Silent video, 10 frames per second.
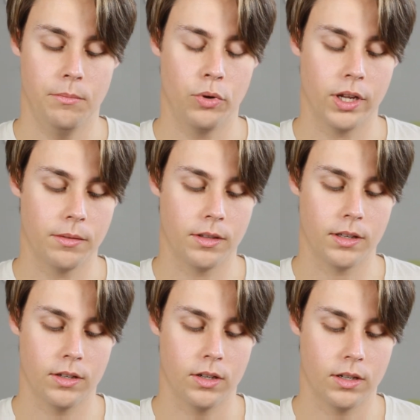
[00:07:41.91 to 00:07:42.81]
bring
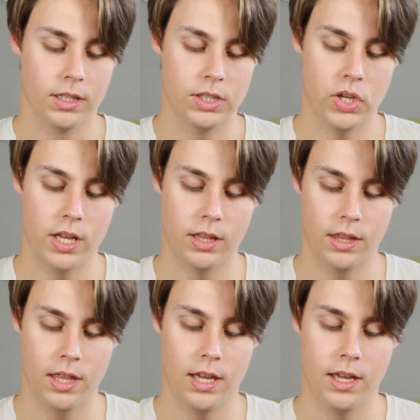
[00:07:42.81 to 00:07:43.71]
yet
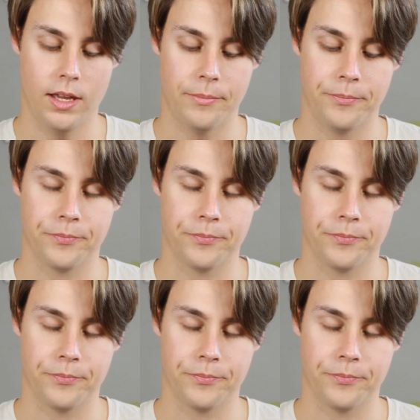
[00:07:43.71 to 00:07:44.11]
the